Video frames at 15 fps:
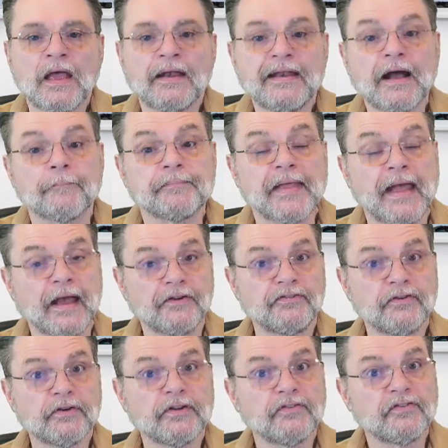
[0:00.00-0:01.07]
Now, as
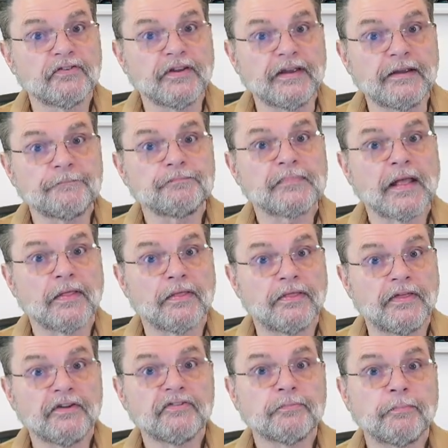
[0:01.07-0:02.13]
you can see,
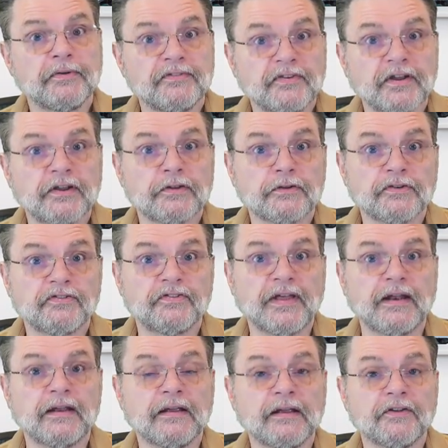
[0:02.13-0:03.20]
this particular
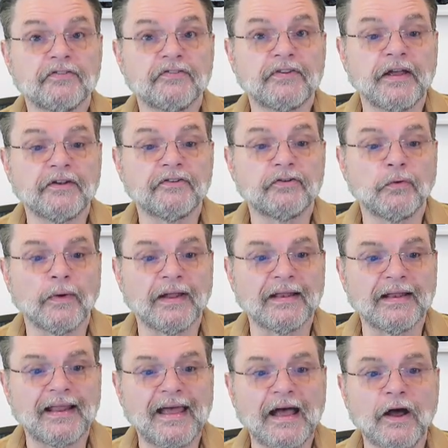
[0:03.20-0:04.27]
setting is set to
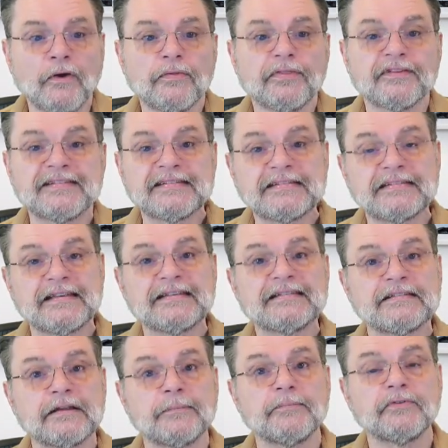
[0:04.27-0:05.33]
allow the
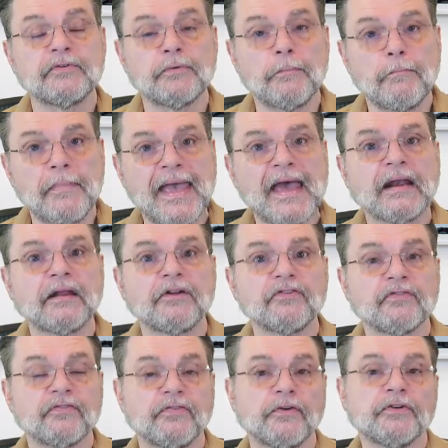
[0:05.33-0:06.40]
system to manage
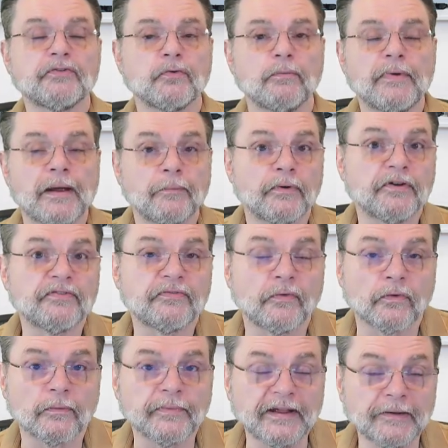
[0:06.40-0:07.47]
virtual memory
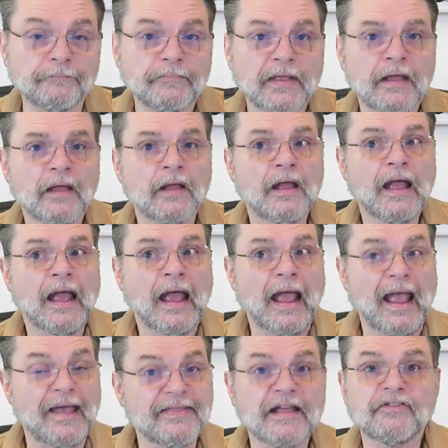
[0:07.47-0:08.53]
for me.
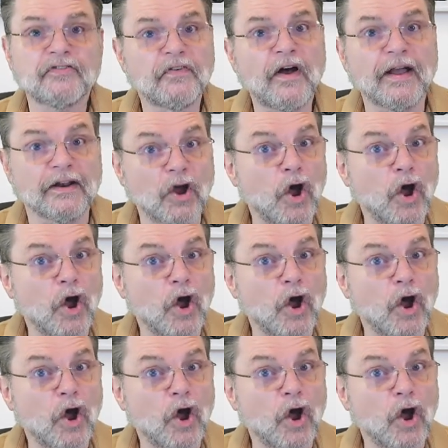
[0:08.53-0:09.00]
And that's fine.